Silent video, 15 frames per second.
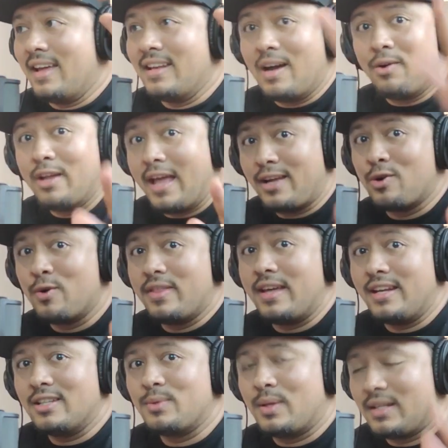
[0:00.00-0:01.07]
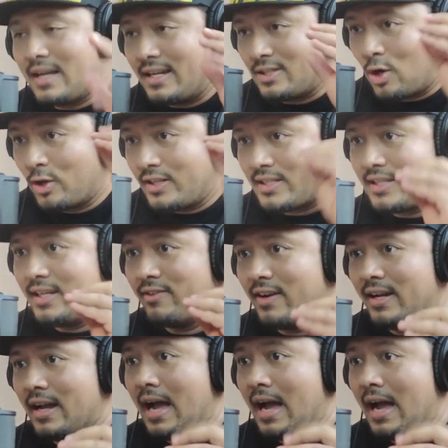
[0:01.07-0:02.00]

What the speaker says: And I want to echo that as well, guys. Honestly, right,